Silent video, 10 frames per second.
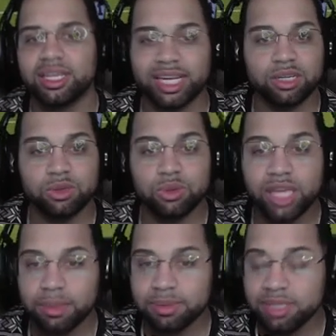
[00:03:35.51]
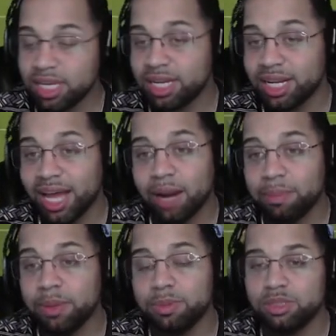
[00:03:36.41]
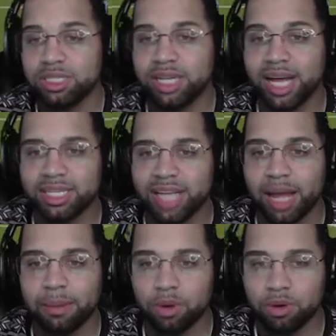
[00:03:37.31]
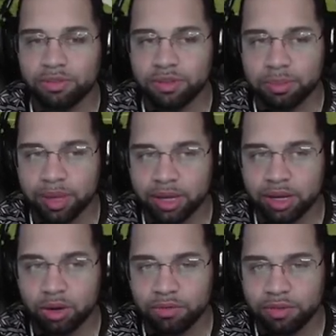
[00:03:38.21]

because I do keep seeing a lot of people just nonstop going for the pick,